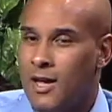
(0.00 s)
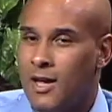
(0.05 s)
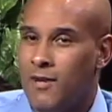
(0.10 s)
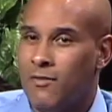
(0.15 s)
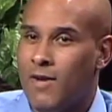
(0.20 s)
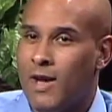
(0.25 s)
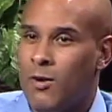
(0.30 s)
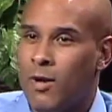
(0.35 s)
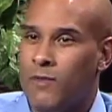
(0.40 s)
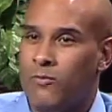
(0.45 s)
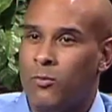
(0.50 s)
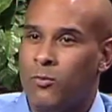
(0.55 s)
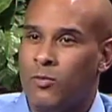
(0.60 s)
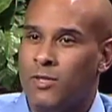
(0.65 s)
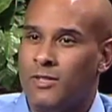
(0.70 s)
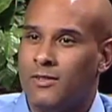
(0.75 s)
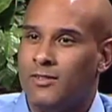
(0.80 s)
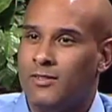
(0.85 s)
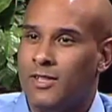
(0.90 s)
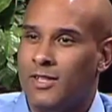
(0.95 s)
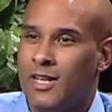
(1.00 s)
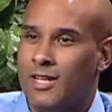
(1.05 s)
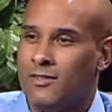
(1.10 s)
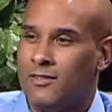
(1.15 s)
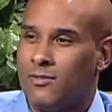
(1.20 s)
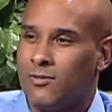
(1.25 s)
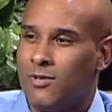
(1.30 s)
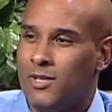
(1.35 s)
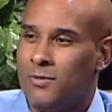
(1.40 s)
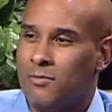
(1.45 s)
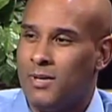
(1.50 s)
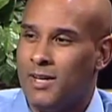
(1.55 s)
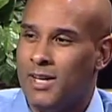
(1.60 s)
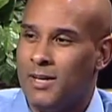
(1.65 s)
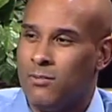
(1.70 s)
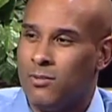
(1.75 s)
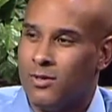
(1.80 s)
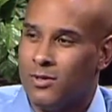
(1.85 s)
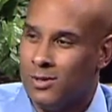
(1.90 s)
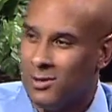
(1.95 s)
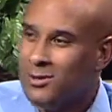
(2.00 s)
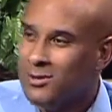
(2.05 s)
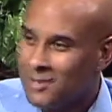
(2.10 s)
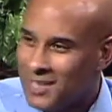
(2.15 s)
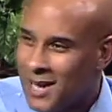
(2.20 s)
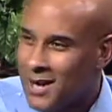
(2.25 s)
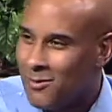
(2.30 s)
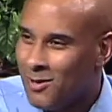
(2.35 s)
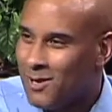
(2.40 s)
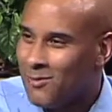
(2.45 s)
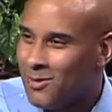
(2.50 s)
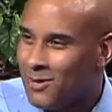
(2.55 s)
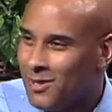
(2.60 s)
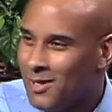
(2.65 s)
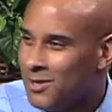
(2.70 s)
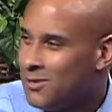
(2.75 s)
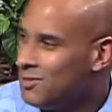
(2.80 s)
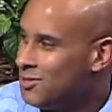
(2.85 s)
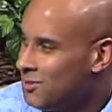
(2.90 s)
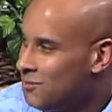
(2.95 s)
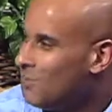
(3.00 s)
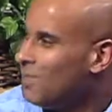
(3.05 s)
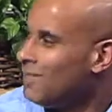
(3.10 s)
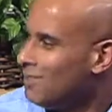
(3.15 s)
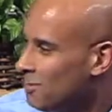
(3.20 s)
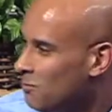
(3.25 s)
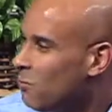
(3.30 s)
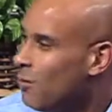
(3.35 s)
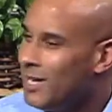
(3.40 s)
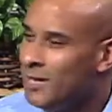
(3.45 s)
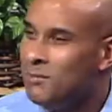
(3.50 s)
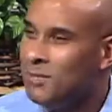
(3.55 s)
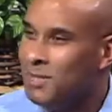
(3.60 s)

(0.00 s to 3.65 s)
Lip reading: If I ever want to see that screenplay produced, however, there should be some white